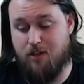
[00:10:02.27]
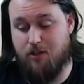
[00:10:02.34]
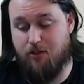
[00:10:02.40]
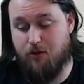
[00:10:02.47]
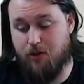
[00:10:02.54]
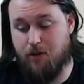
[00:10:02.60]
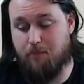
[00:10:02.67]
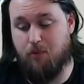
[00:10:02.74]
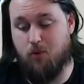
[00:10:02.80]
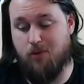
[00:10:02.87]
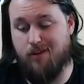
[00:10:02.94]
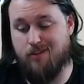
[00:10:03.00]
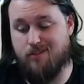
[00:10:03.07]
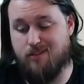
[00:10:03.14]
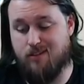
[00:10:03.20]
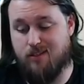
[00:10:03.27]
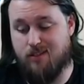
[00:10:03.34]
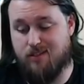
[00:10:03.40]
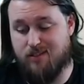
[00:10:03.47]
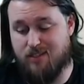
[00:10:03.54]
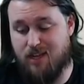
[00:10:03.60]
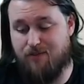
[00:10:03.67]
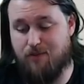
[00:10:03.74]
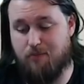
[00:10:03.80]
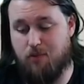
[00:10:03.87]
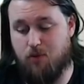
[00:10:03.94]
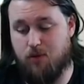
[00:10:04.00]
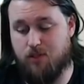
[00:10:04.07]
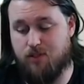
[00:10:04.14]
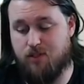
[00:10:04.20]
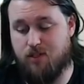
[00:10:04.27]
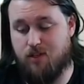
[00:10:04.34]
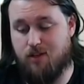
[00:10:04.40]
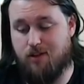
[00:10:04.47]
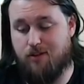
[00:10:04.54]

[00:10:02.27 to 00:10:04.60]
Thirty points seven boards,